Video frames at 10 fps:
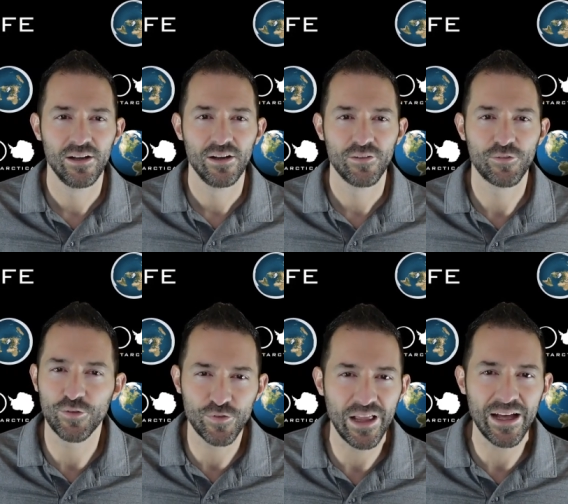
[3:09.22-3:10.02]
For
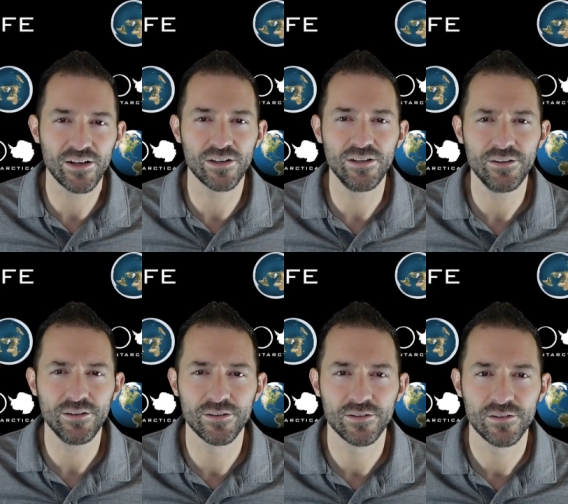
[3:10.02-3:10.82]
flat
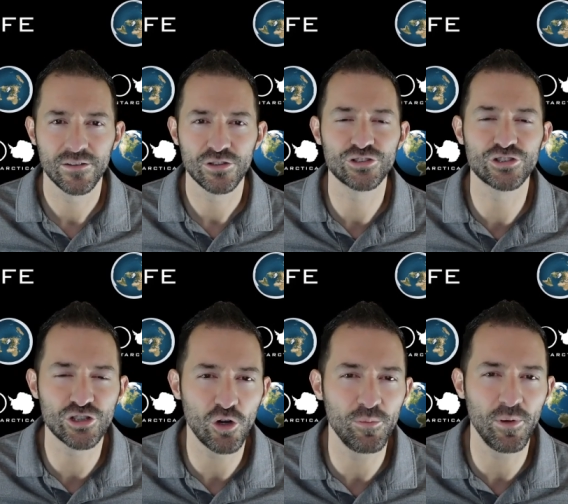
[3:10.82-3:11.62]
earth,
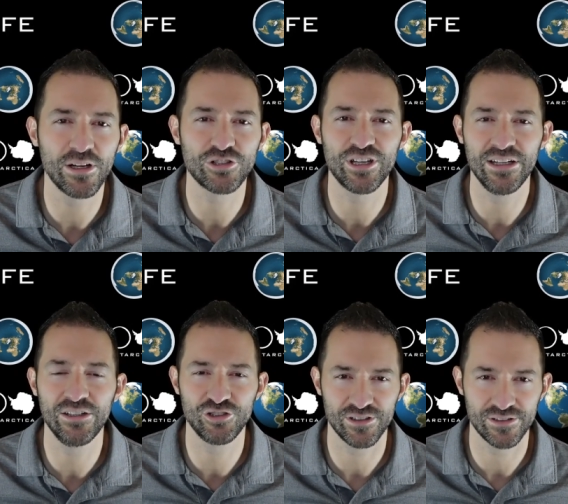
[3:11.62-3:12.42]
so much
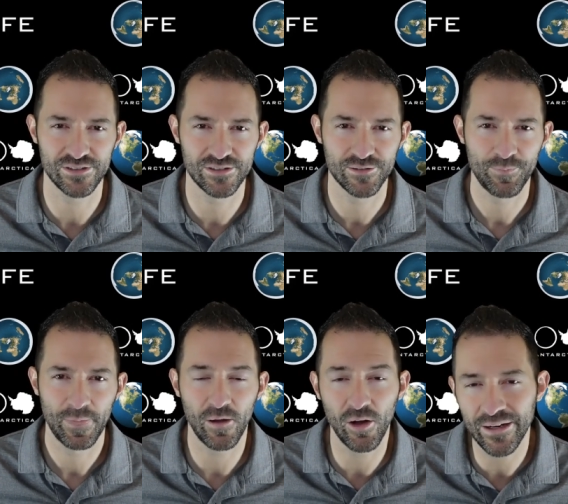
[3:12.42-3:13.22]
hinges
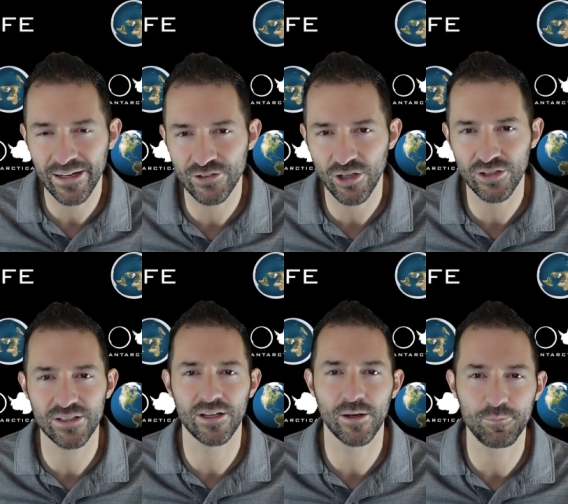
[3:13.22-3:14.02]
on
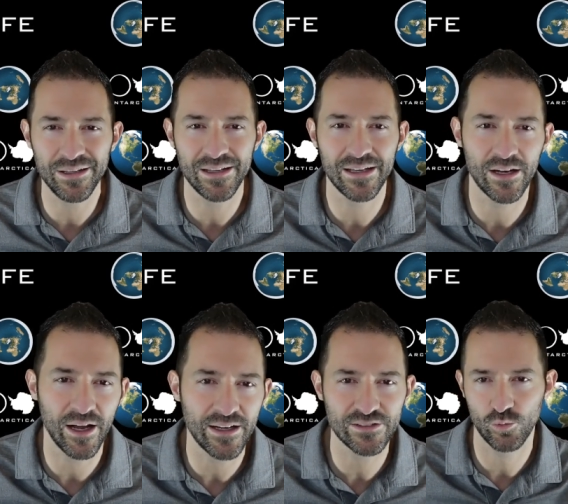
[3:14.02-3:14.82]
Antarctica being an
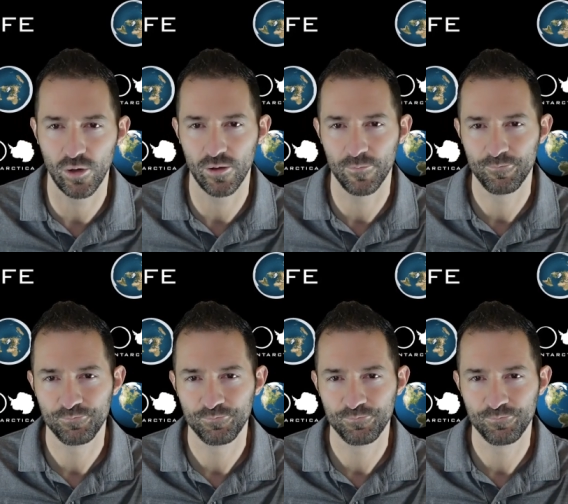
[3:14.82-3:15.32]
ice wall.